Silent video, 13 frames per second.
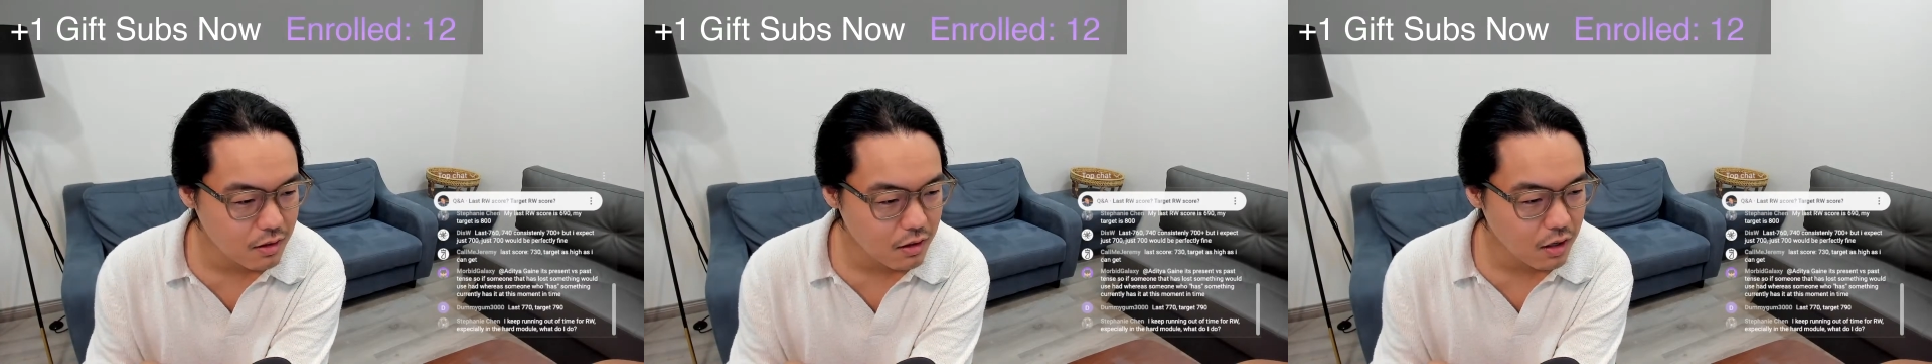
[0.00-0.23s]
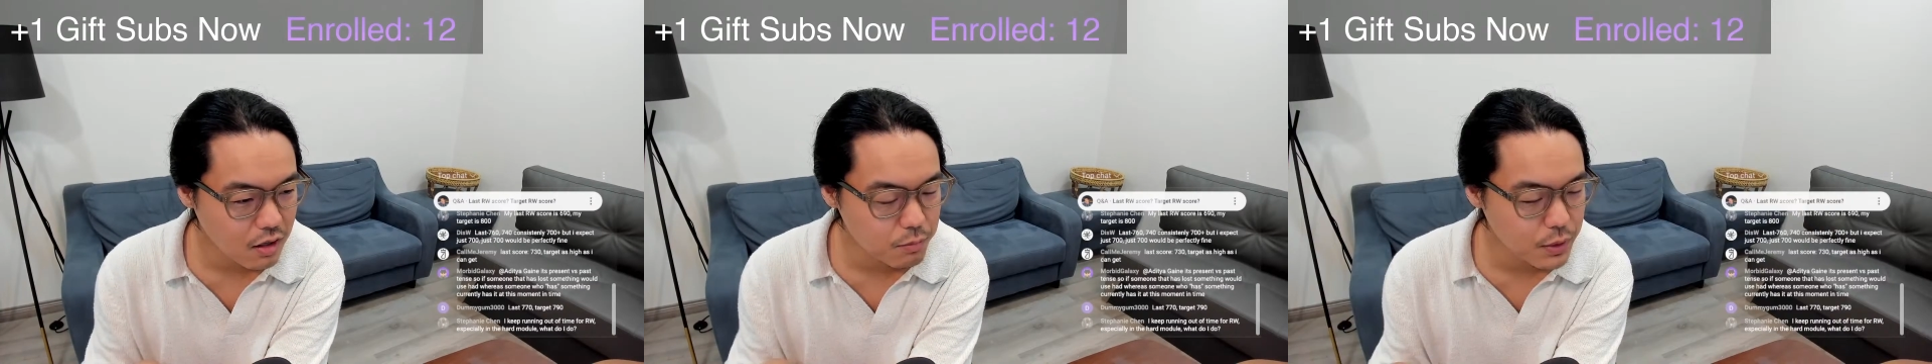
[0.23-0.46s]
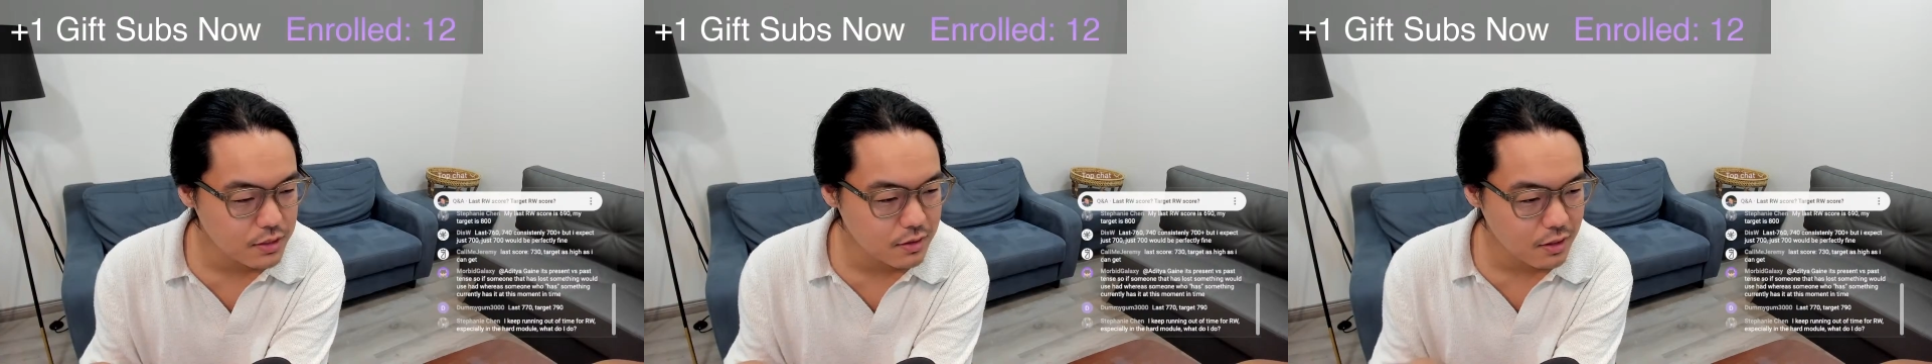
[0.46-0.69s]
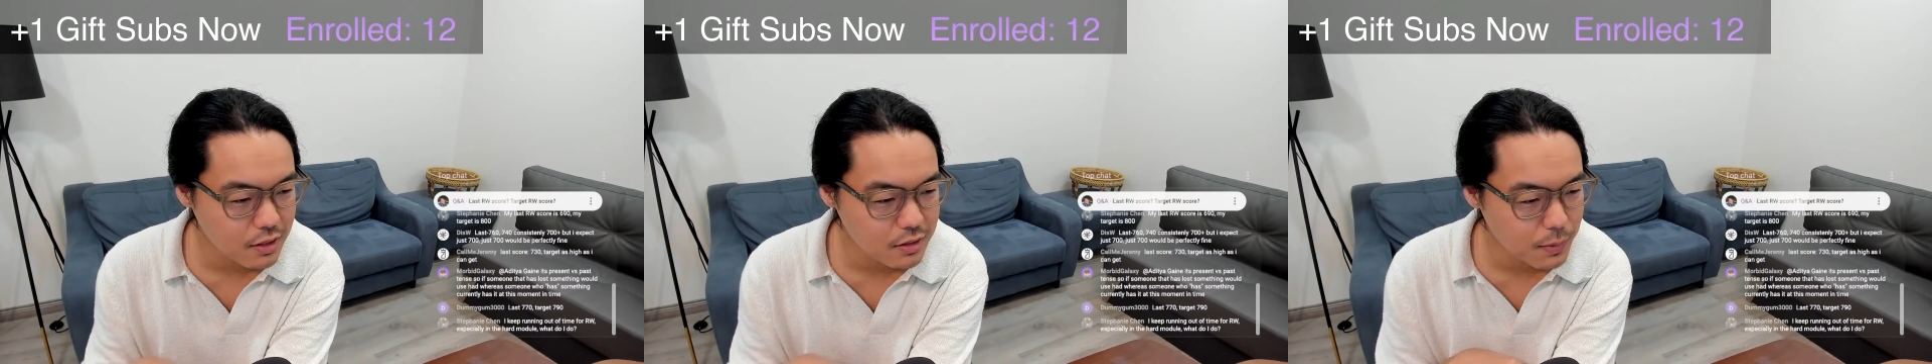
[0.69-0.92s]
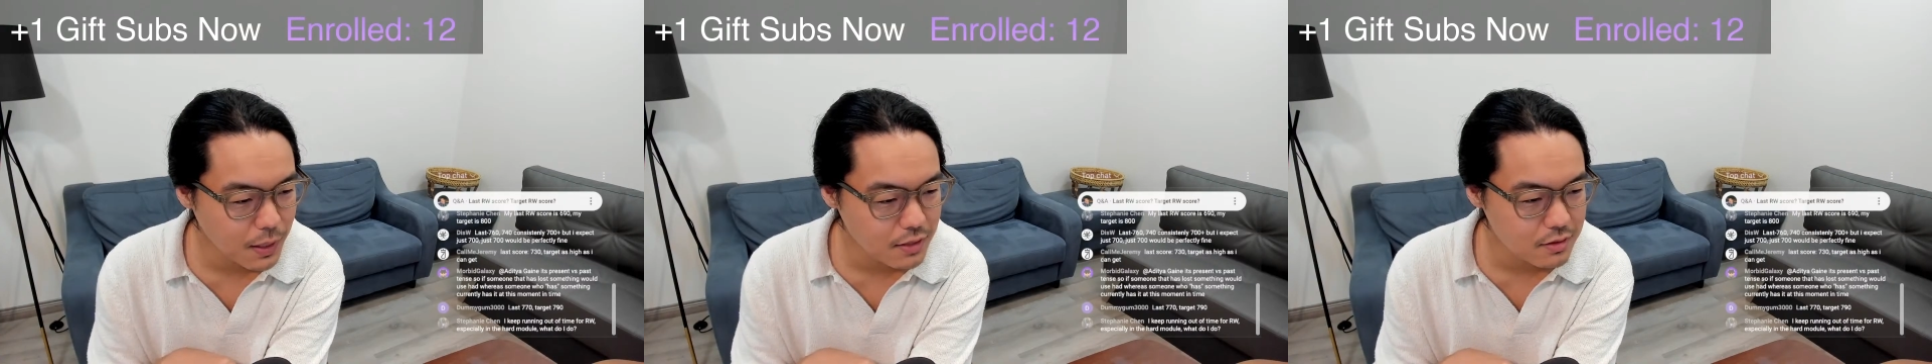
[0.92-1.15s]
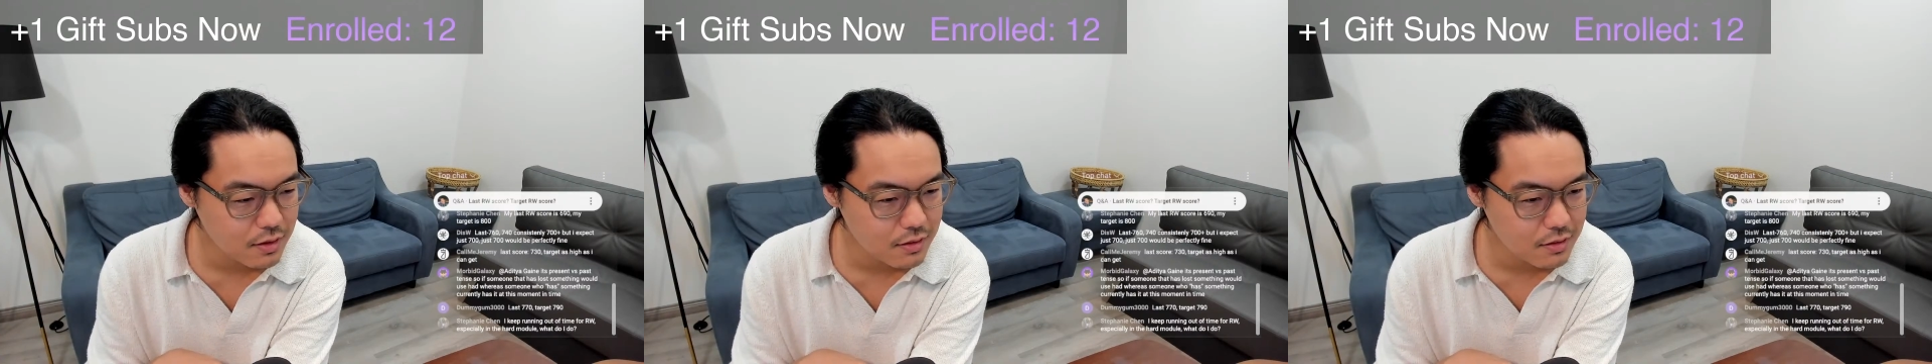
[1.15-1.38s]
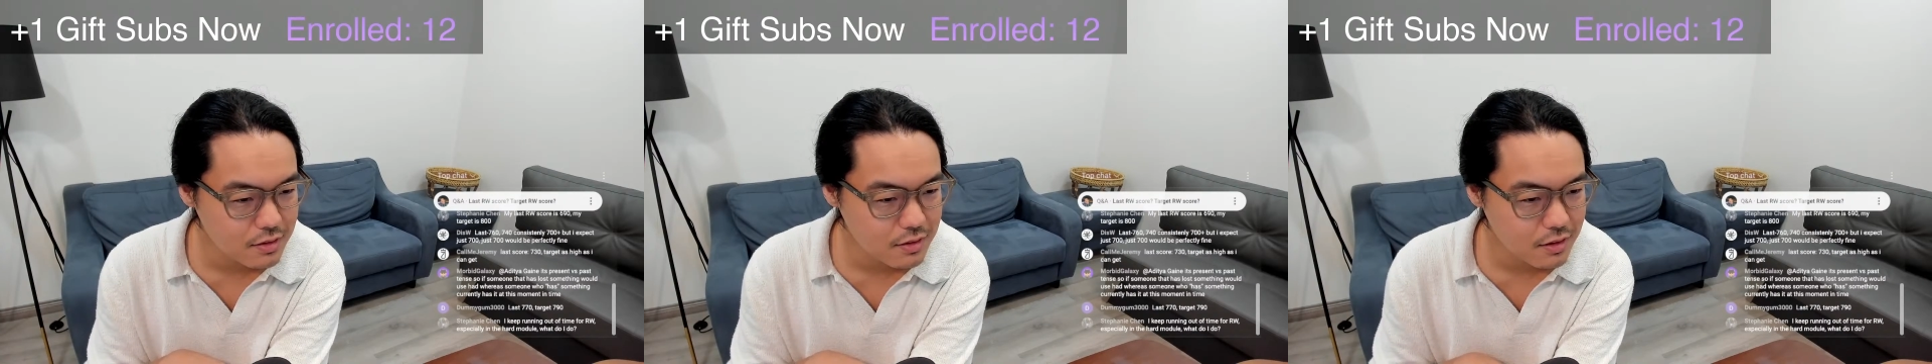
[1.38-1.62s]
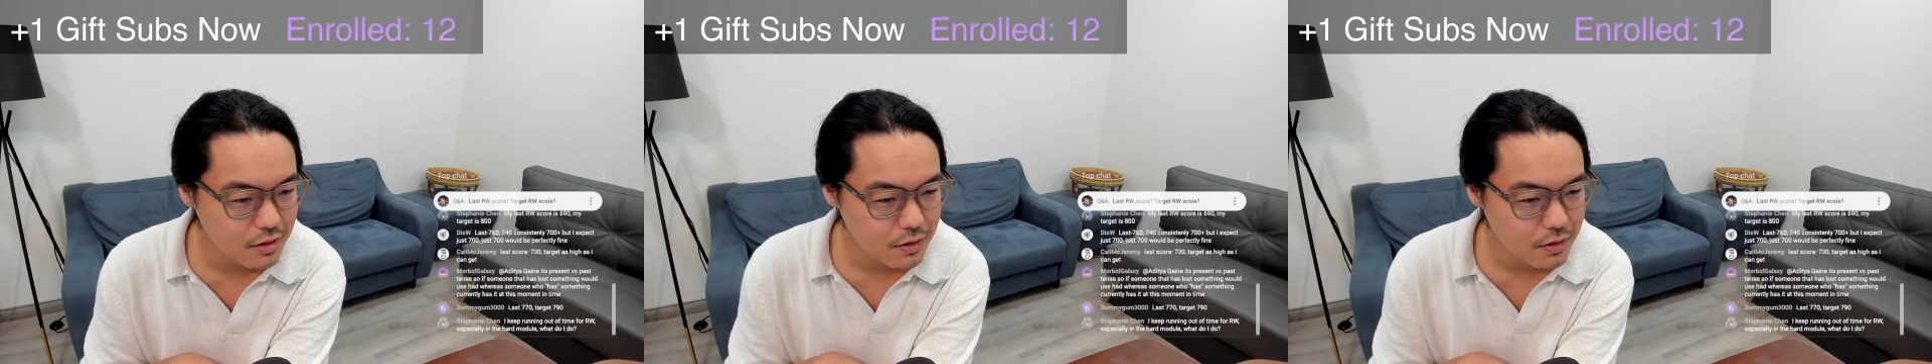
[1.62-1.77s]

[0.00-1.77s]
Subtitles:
on present tense, past tense?